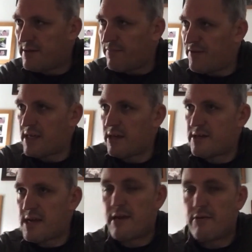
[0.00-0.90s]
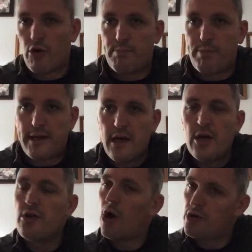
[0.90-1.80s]
facilitate rugby,
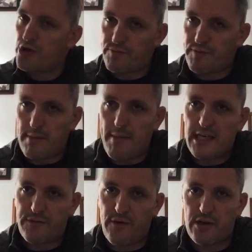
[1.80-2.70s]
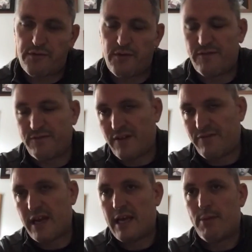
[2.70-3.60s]
not just for the men's first
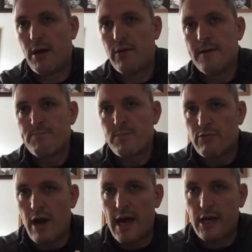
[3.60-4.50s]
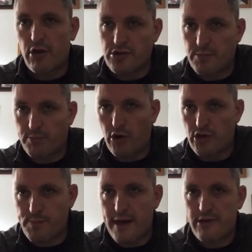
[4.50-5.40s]
15, but right across the broad
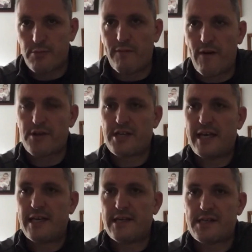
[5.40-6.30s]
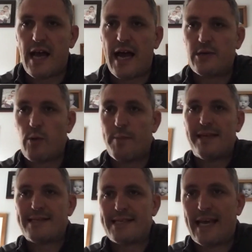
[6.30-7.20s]
spectrum of our senior sides,
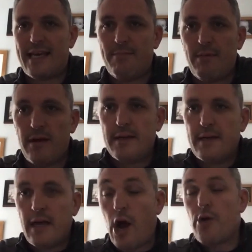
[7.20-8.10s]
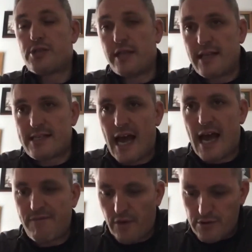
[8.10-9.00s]
women's team, hosting the
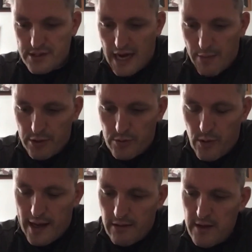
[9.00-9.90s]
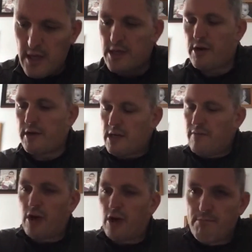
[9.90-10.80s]
Typhoons now as well. So you've
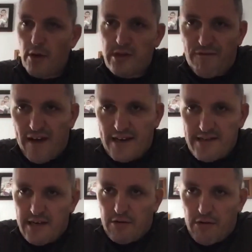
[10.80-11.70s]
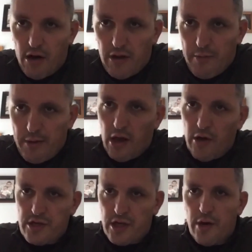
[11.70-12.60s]
got a multifaceted role there with
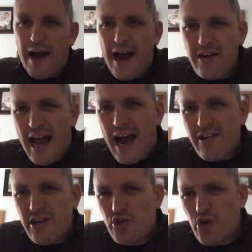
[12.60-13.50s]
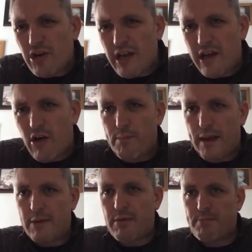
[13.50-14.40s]
lots to do. How do you juggle it all,
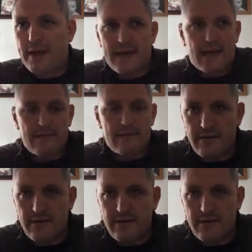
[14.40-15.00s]
Billy, with being a